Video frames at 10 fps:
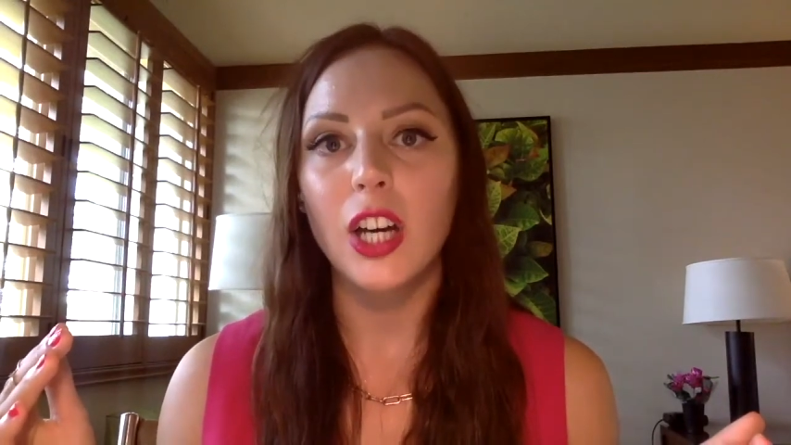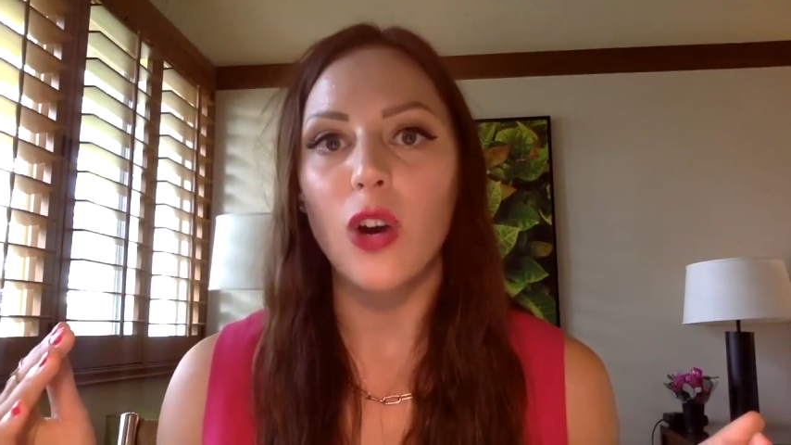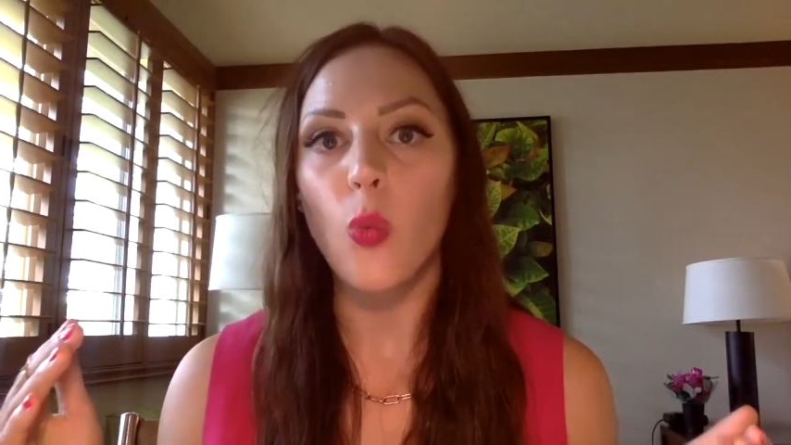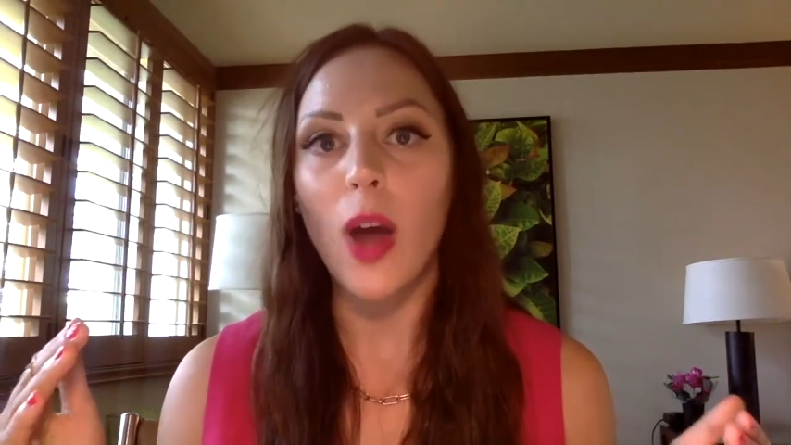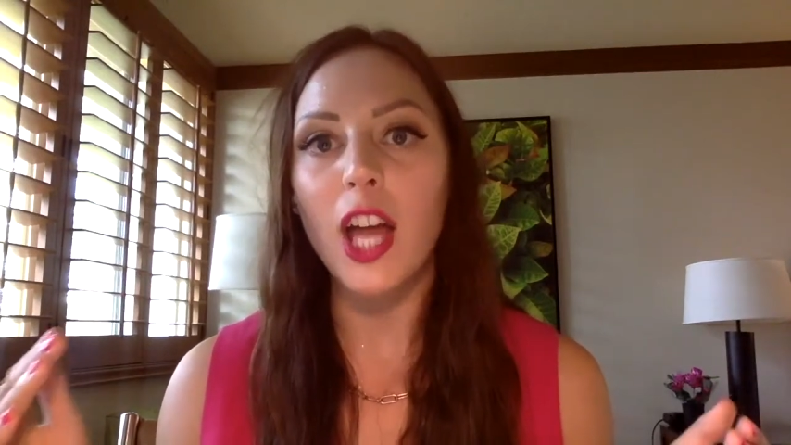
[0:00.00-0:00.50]

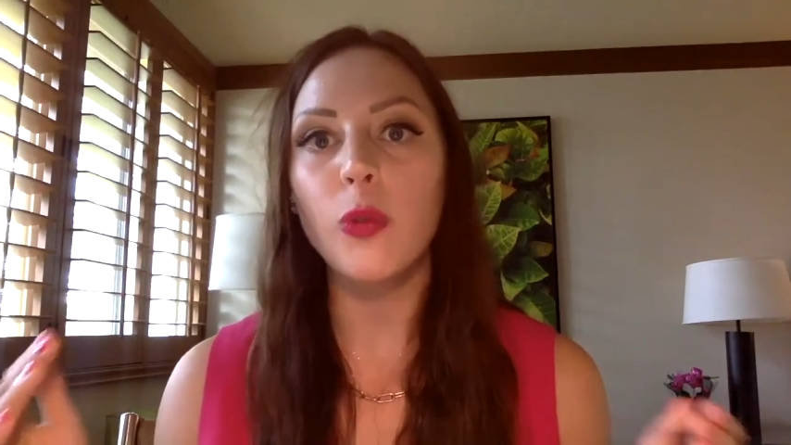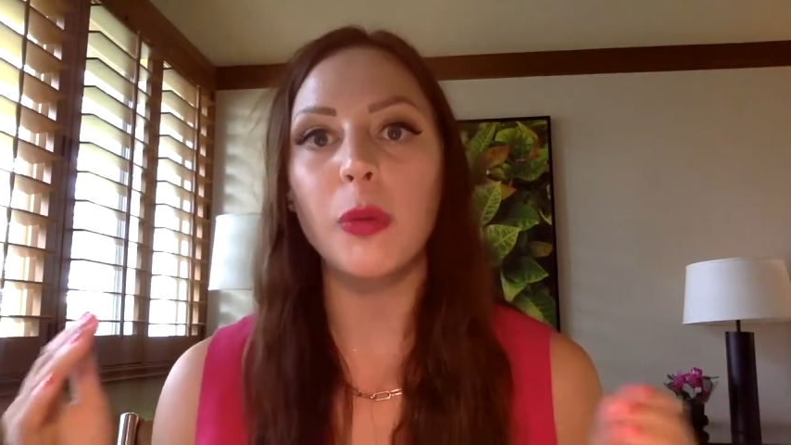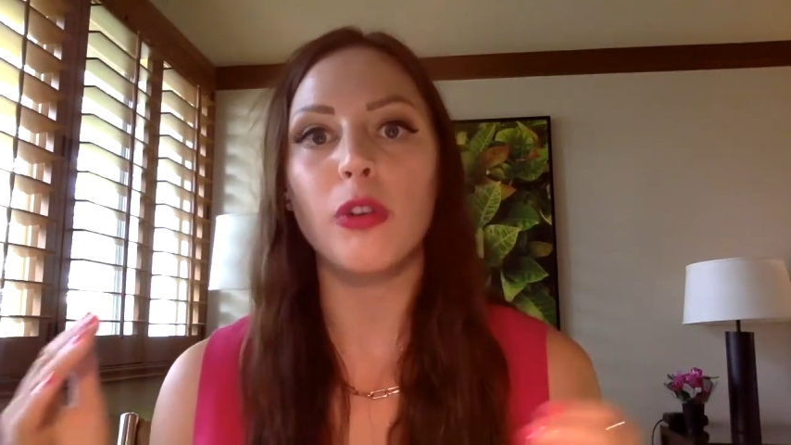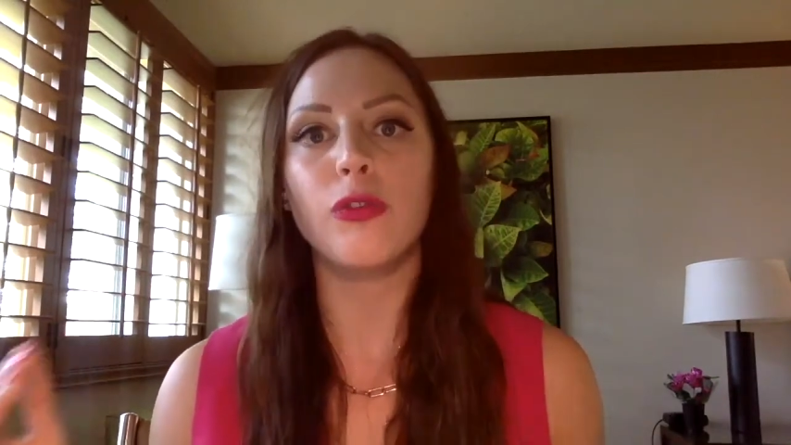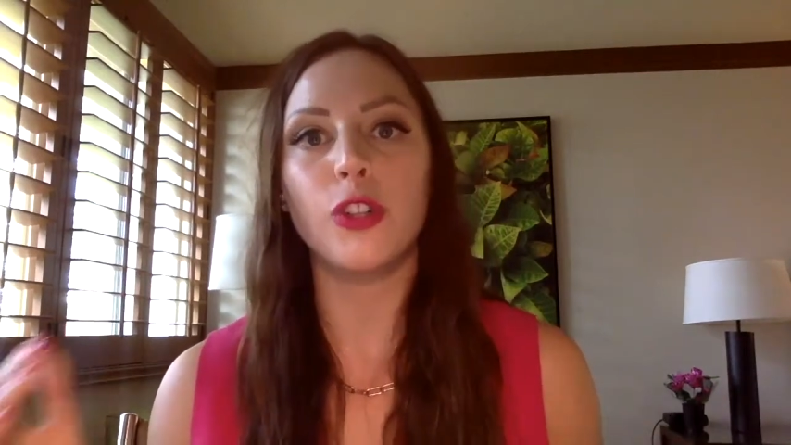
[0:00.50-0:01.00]
when we
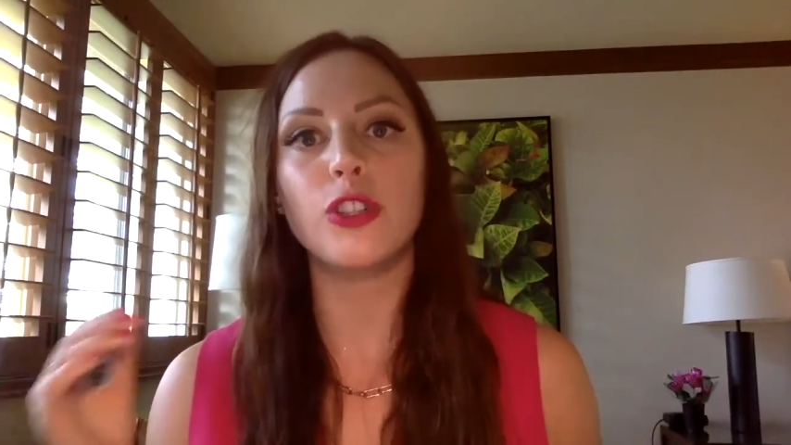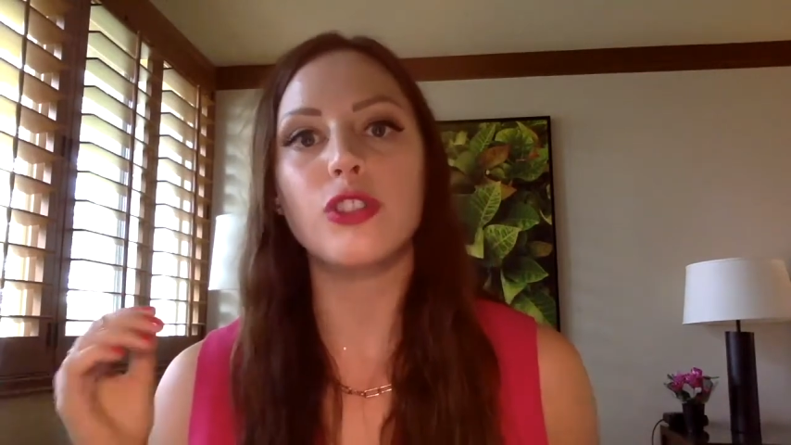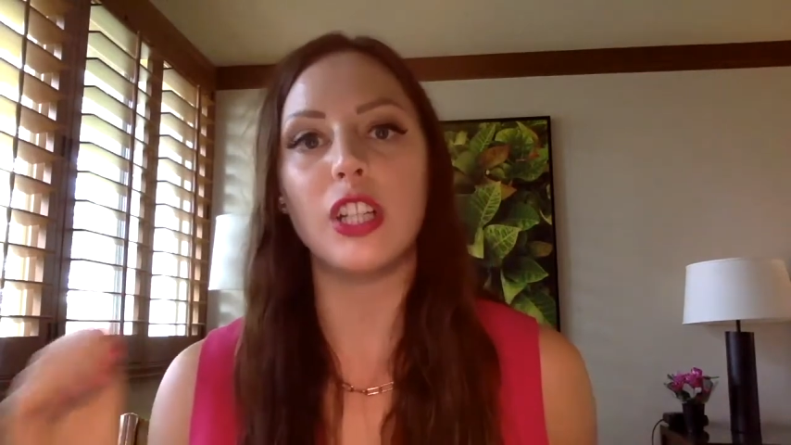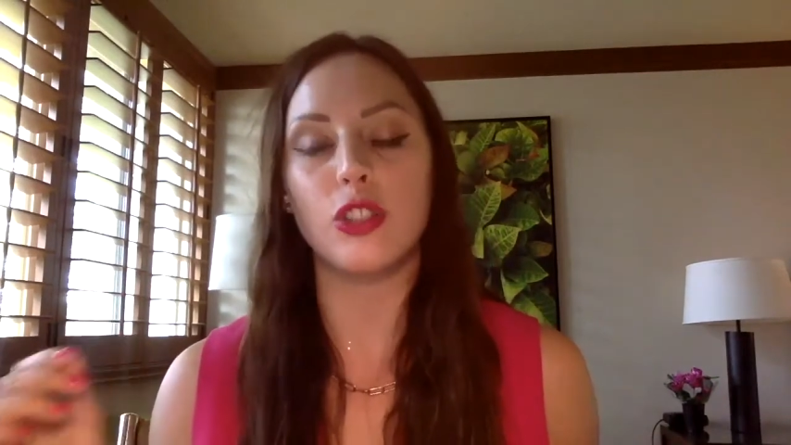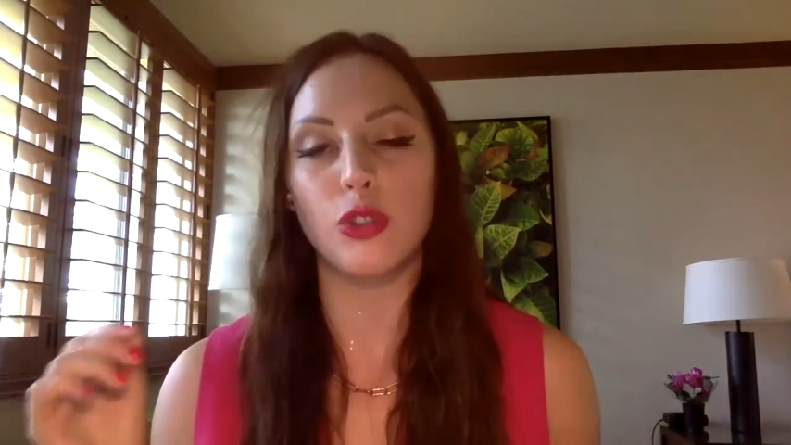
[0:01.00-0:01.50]
were first
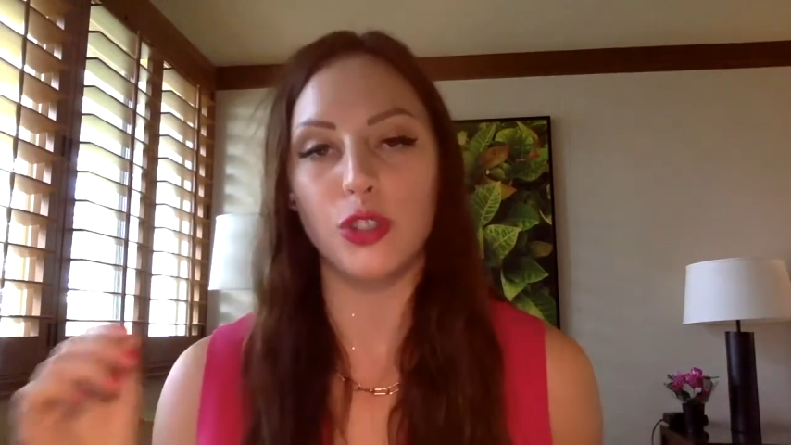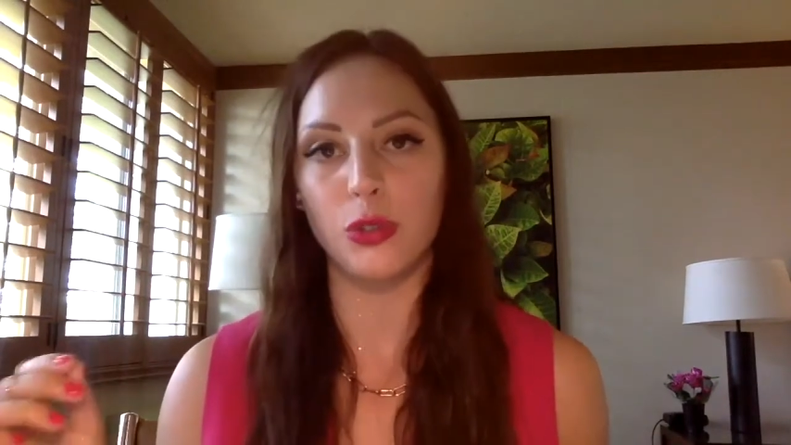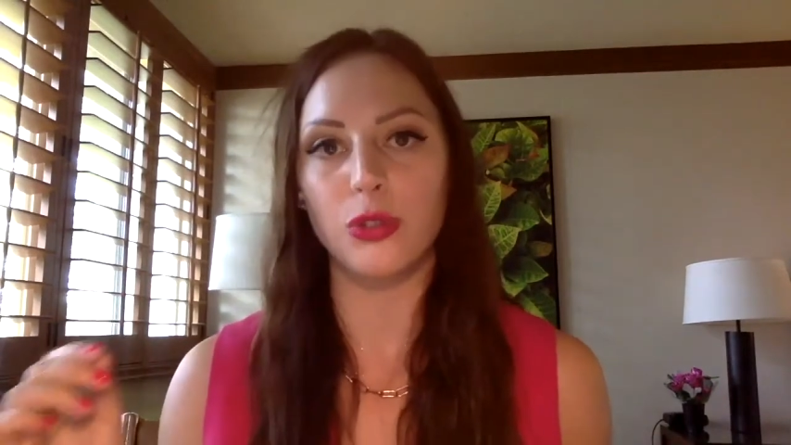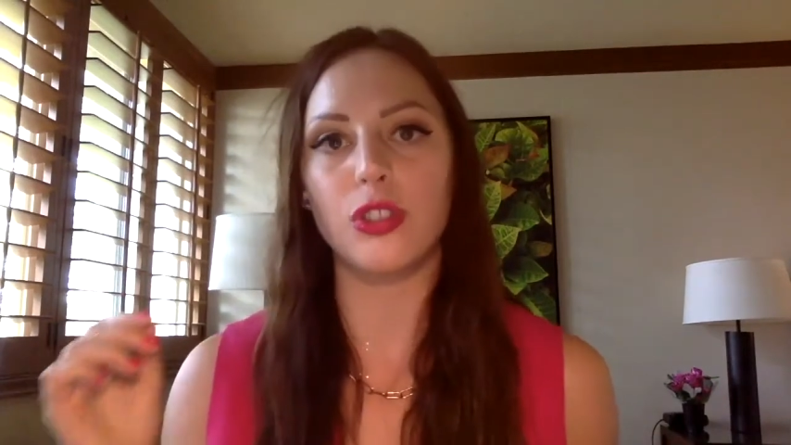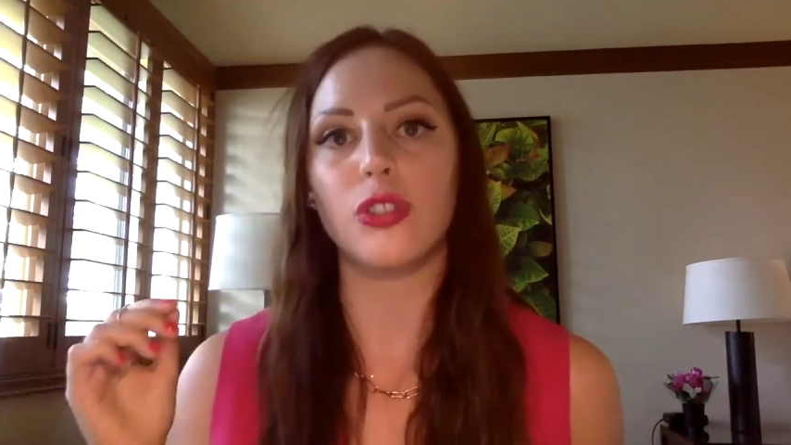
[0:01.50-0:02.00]

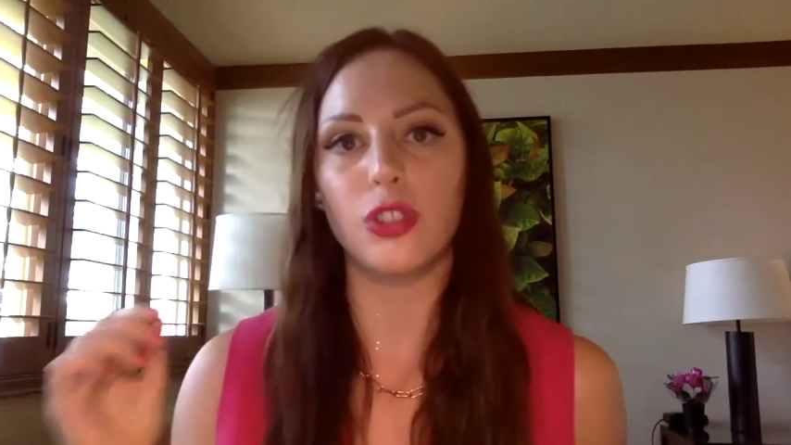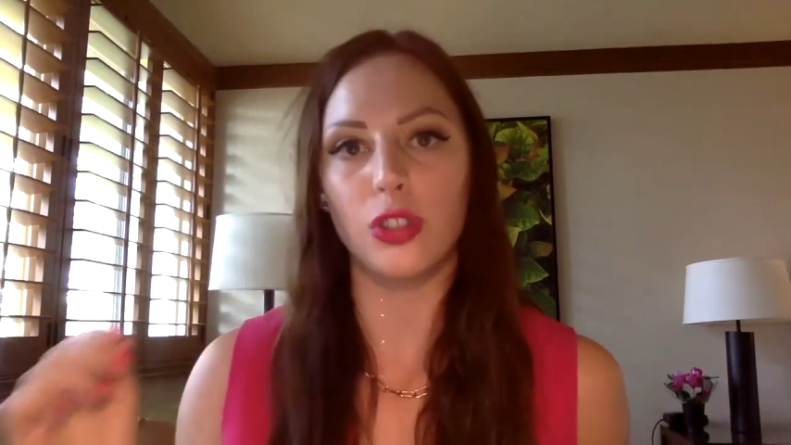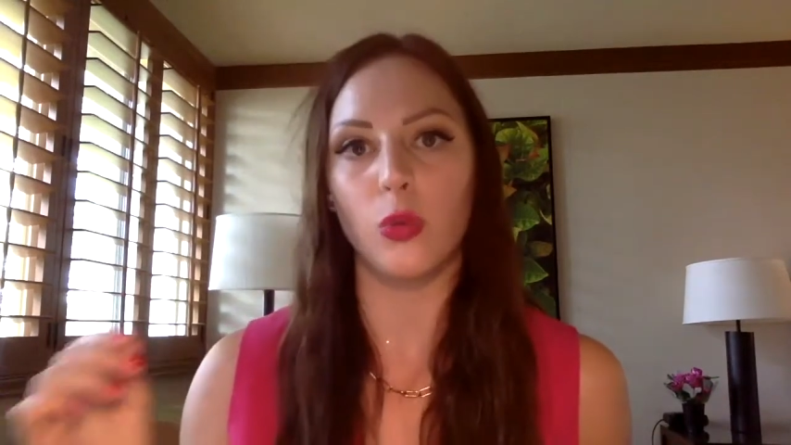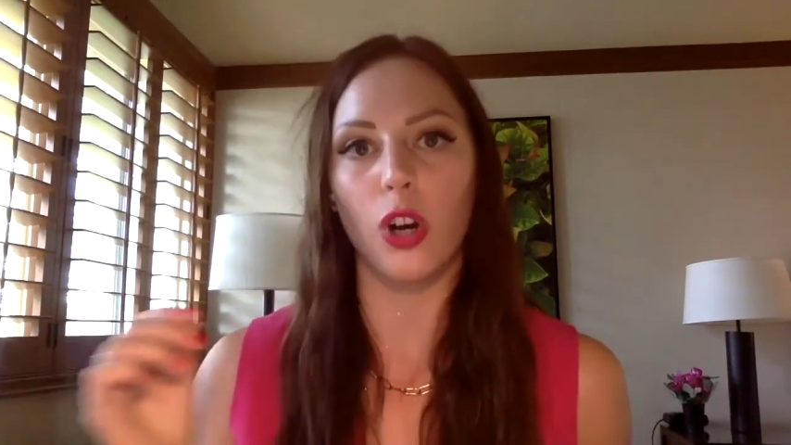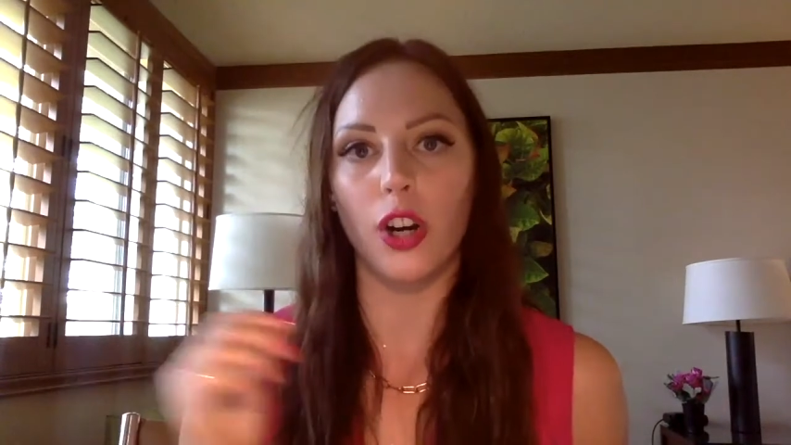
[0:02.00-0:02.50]
introduced
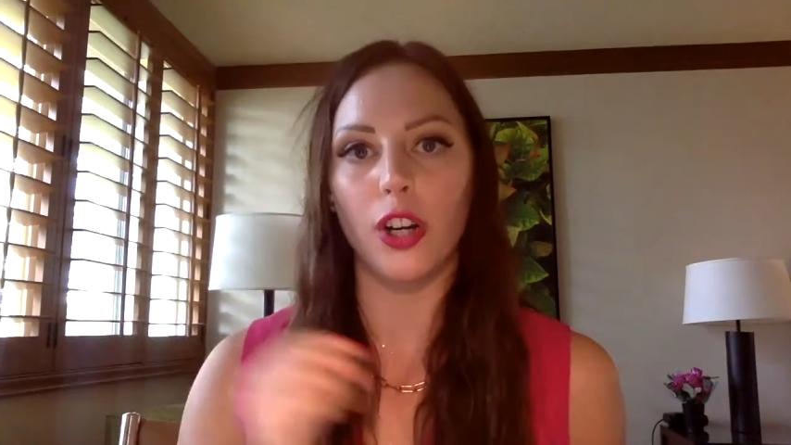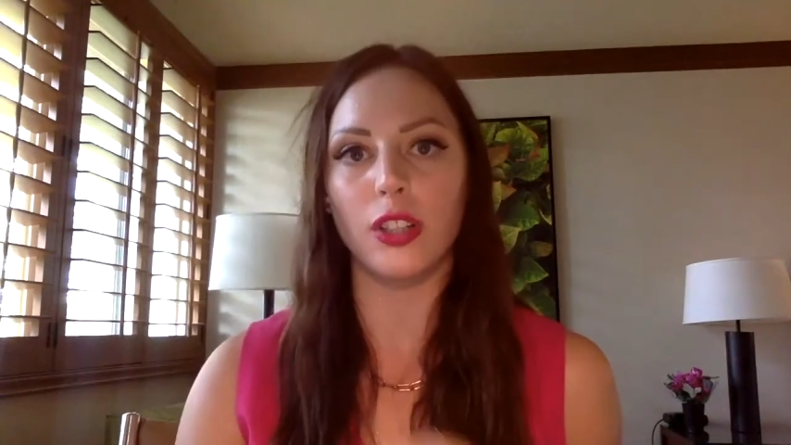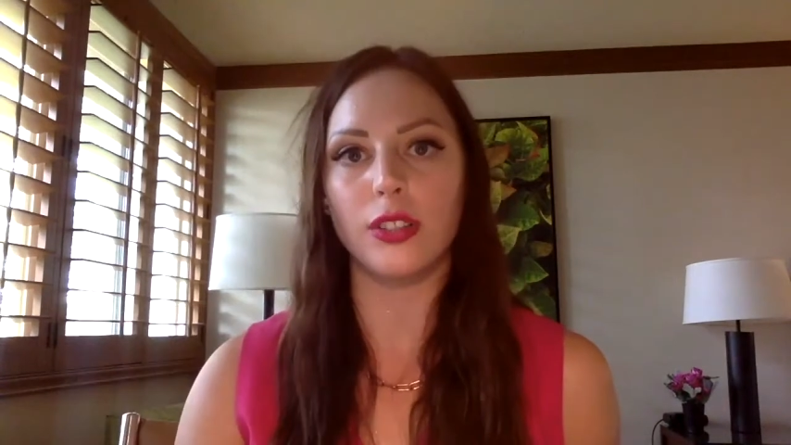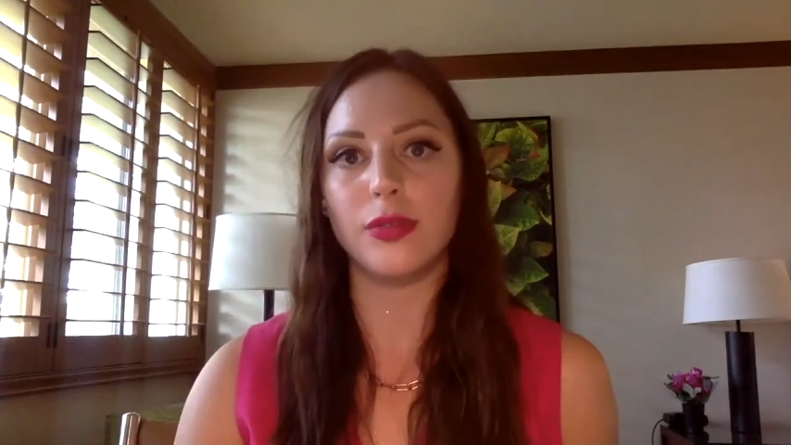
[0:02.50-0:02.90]
to her.